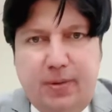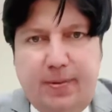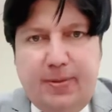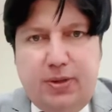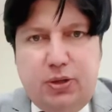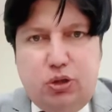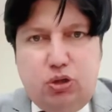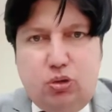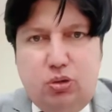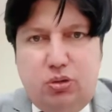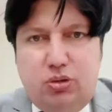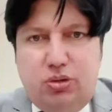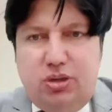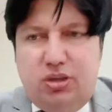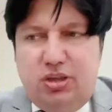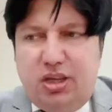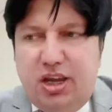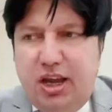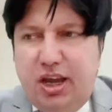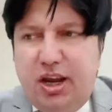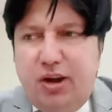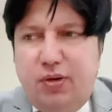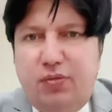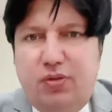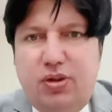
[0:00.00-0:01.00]
So
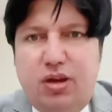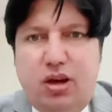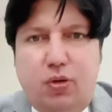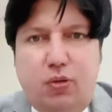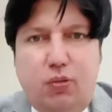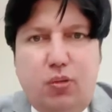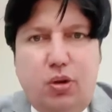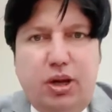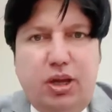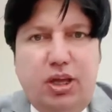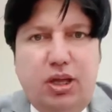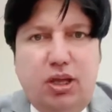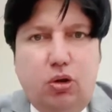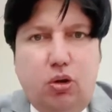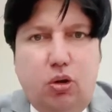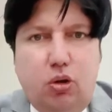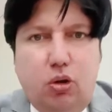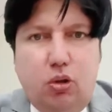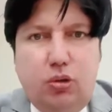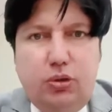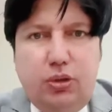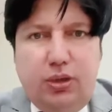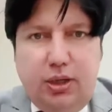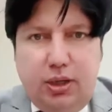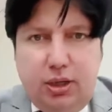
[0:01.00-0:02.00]
here we are working
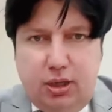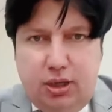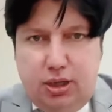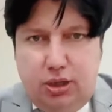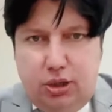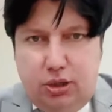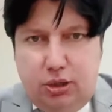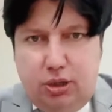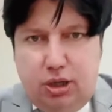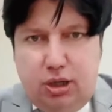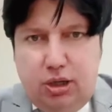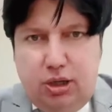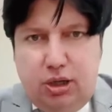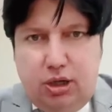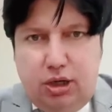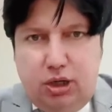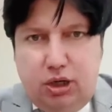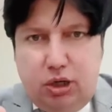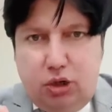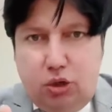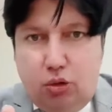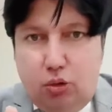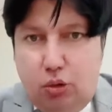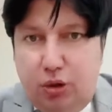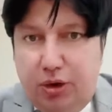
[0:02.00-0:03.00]
on the
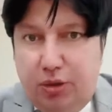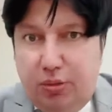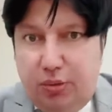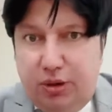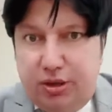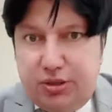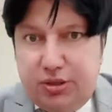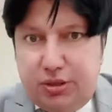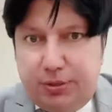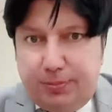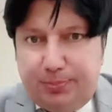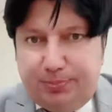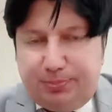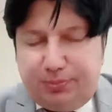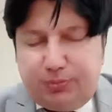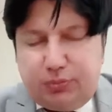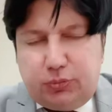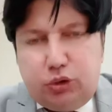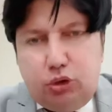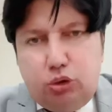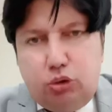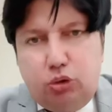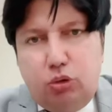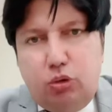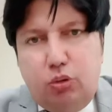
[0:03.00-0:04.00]
coherence.
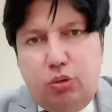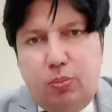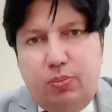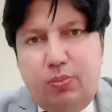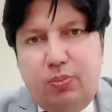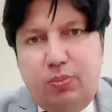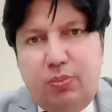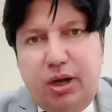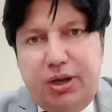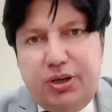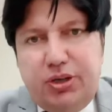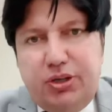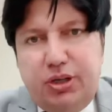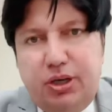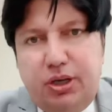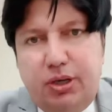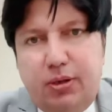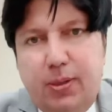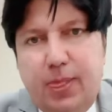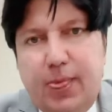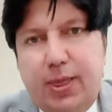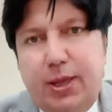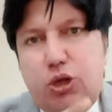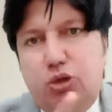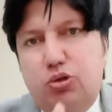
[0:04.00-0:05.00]
So my dear,
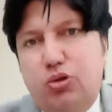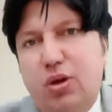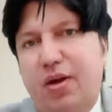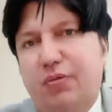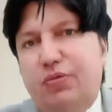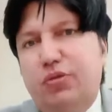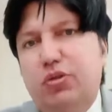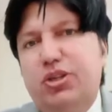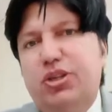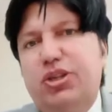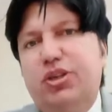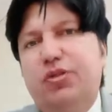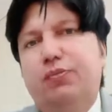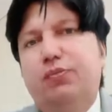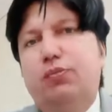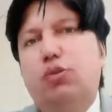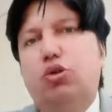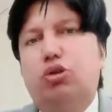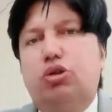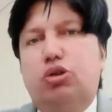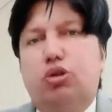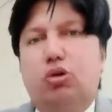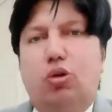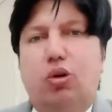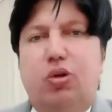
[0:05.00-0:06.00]
you have to achieve
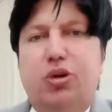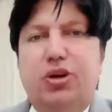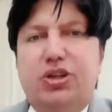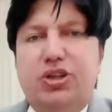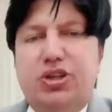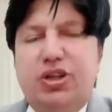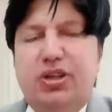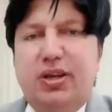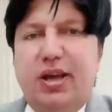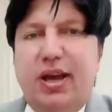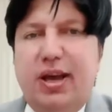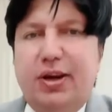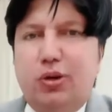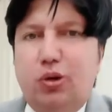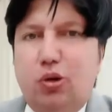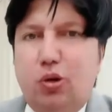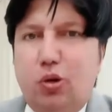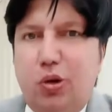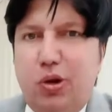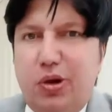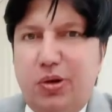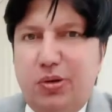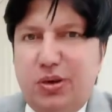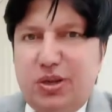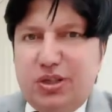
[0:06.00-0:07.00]
both cohesion and
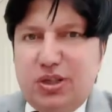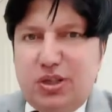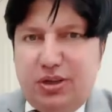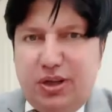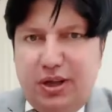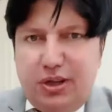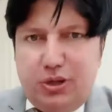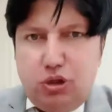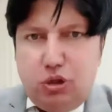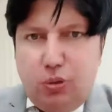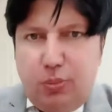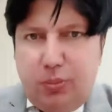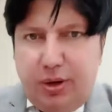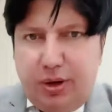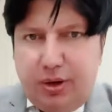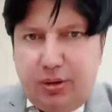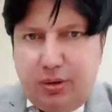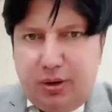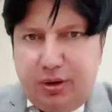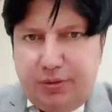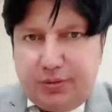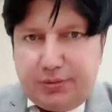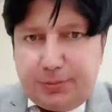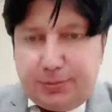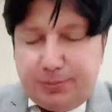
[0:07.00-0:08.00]
coherence in your
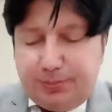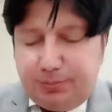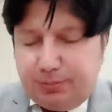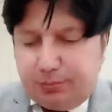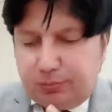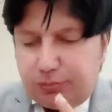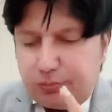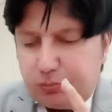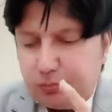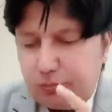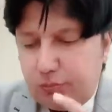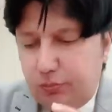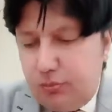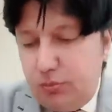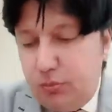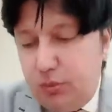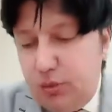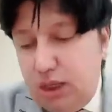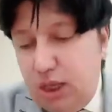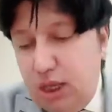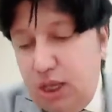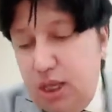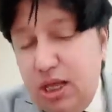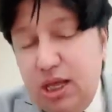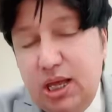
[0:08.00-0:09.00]
paragraphs.
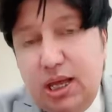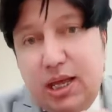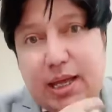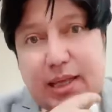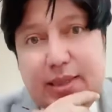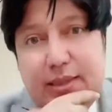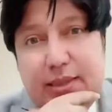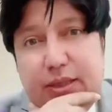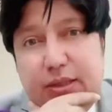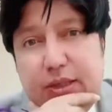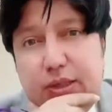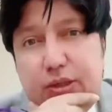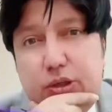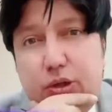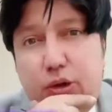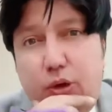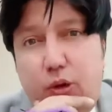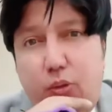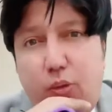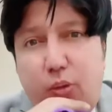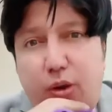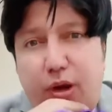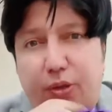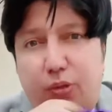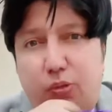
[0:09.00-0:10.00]
Then the third
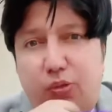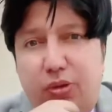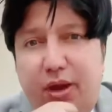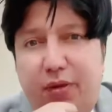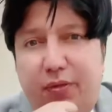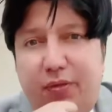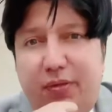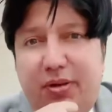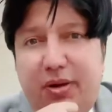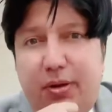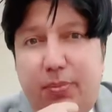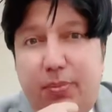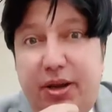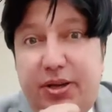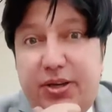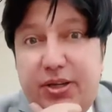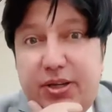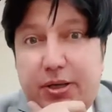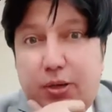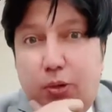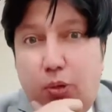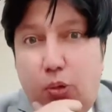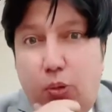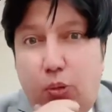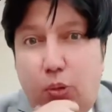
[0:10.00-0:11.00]
one, we have
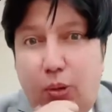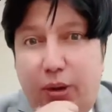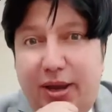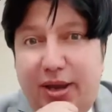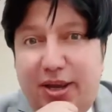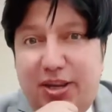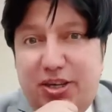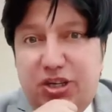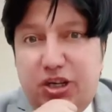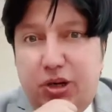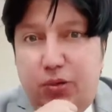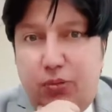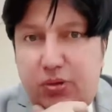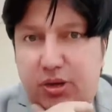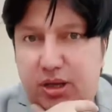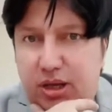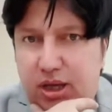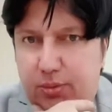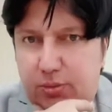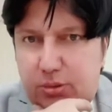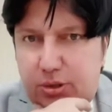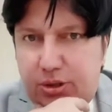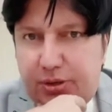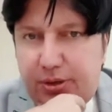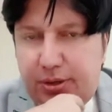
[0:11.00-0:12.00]
grammatical range and
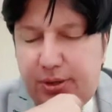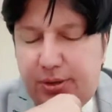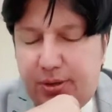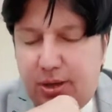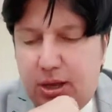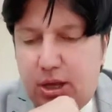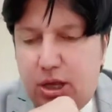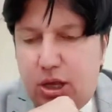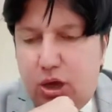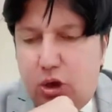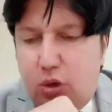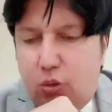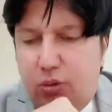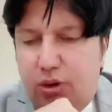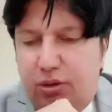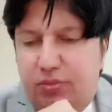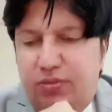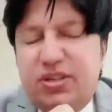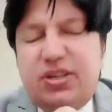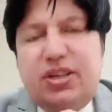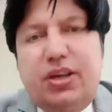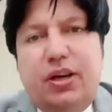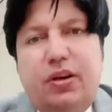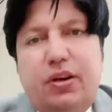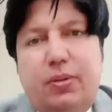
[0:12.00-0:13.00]
vocabulary. When we
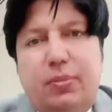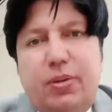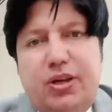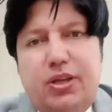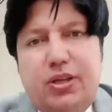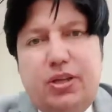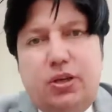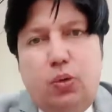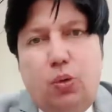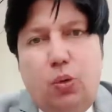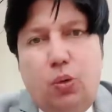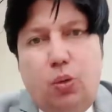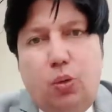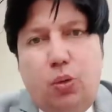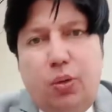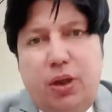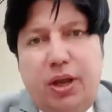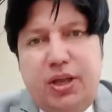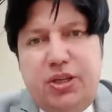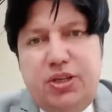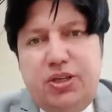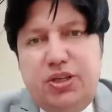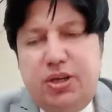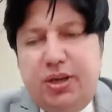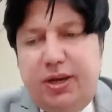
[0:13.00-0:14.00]
say grammatical
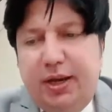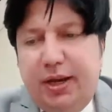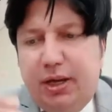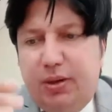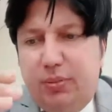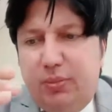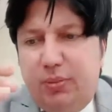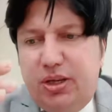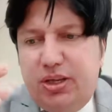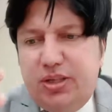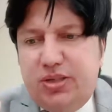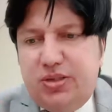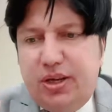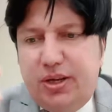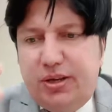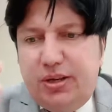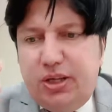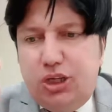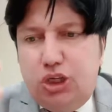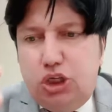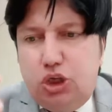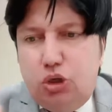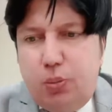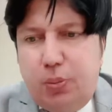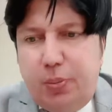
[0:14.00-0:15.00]
range, it means that
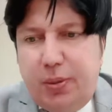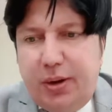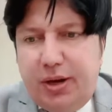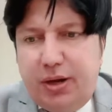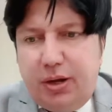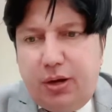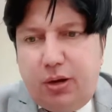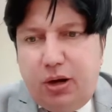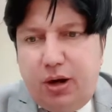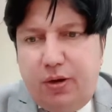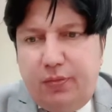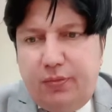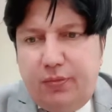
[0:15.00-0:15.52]
in your paragraph,